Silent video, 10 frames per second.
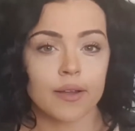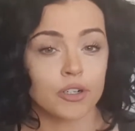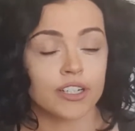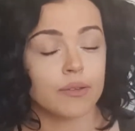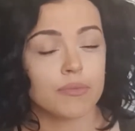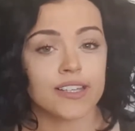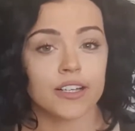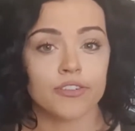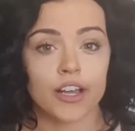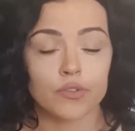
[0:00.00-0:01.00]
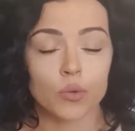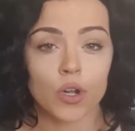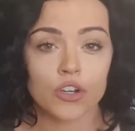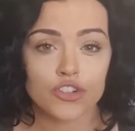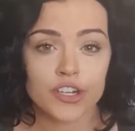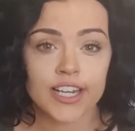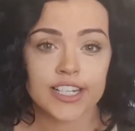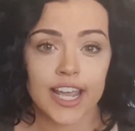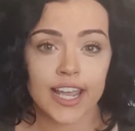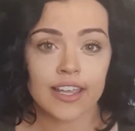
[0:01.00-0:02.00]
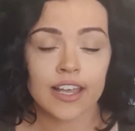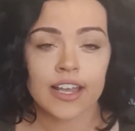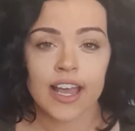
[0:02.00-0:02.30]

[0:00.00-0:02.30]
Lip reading: I'm going to let myself have one treat a day.